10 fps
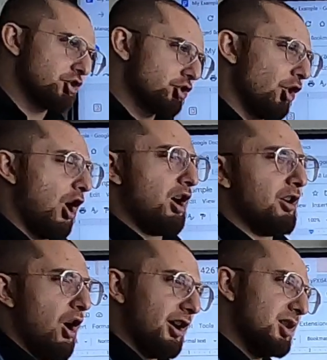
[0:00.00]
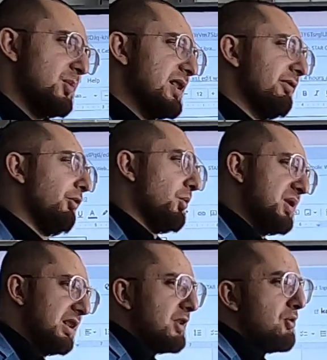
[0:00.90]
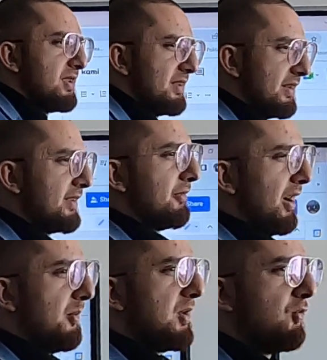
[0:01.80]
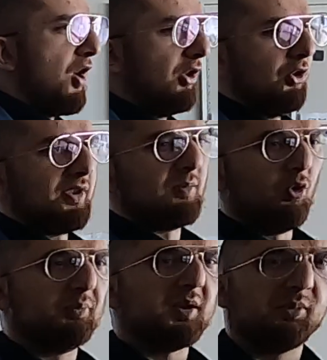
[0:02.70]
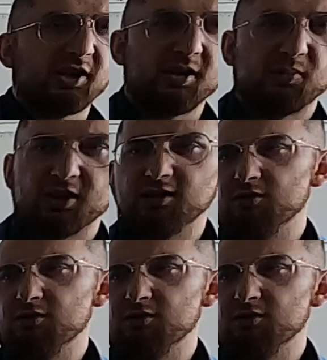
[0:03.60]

a strong argument for being useless, right? I mean, we all know some old people that are pretty